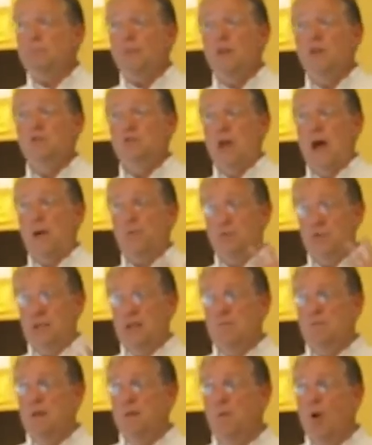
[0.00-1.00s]
is that with
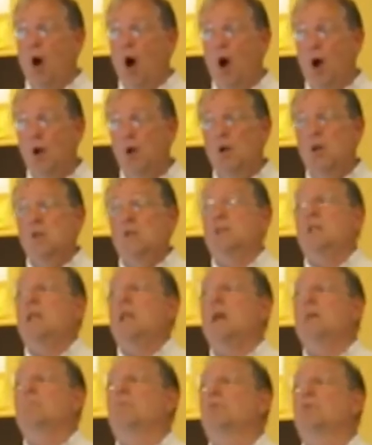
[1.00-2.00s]
the M M R, the
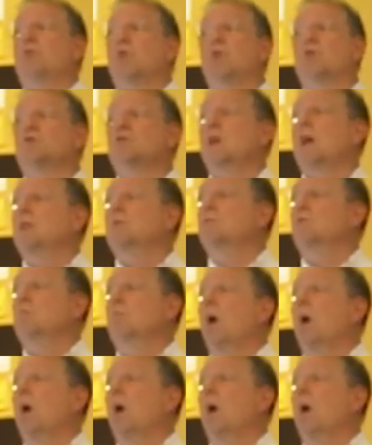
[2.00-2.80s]
M, of course, stands for